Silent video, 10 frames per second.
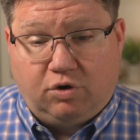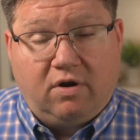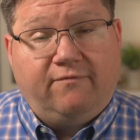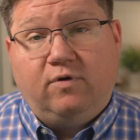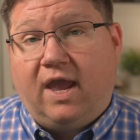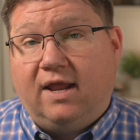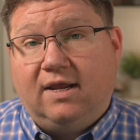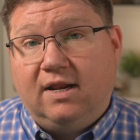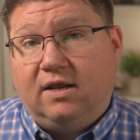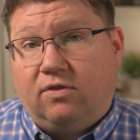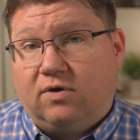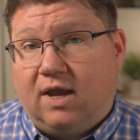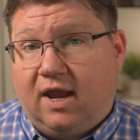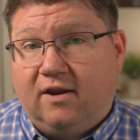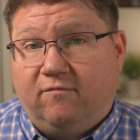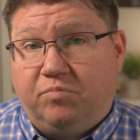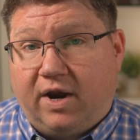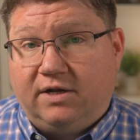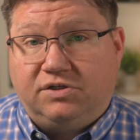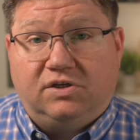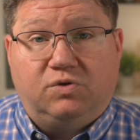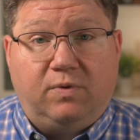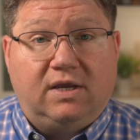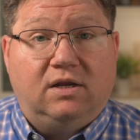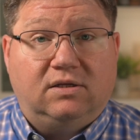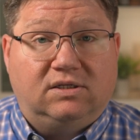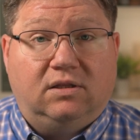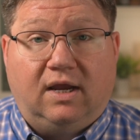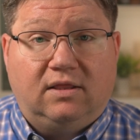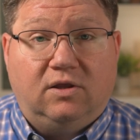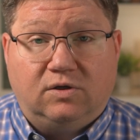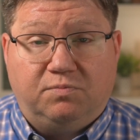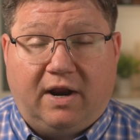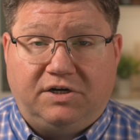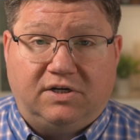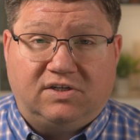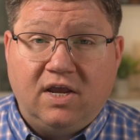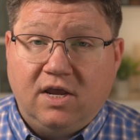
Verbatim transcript: or if we had any other kind of branches, we could select those branches.